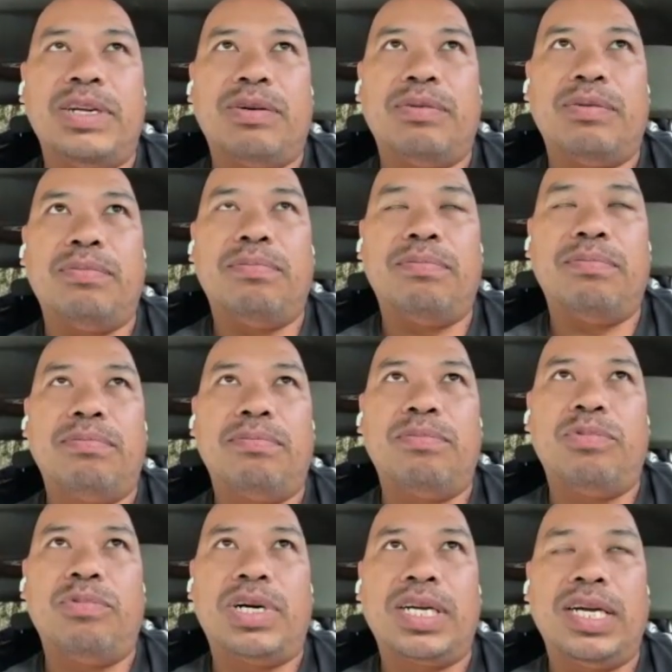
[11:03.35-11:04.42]
know,
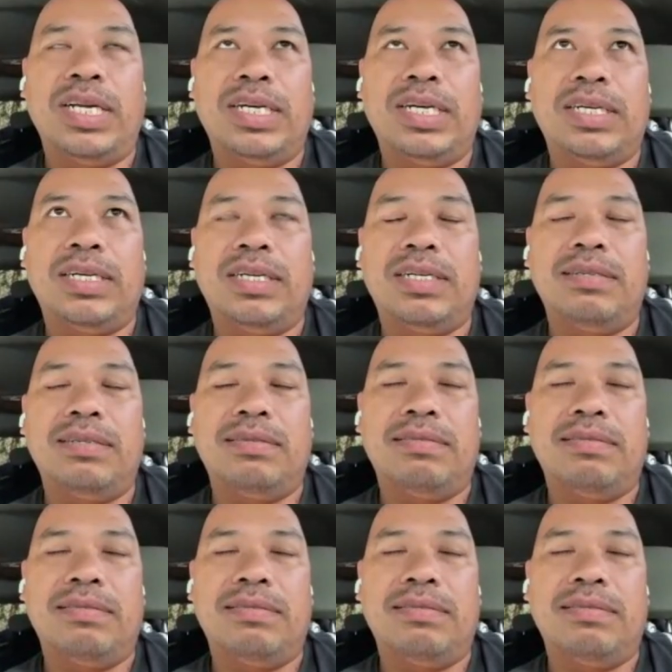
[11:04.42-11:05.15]
what kind of